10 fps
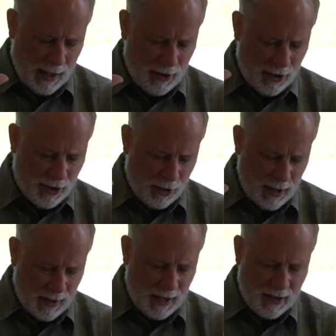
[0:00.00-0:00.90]
in
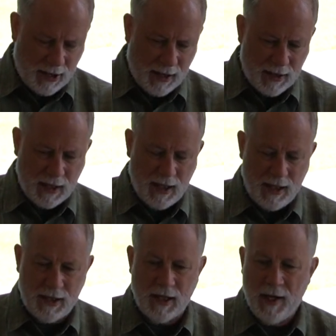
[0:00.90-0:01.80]
discerning these things,
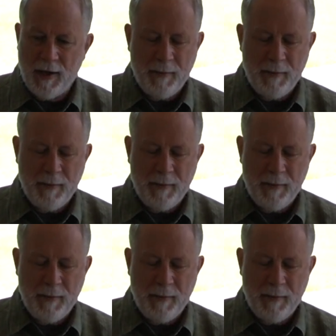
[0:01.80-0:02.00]
is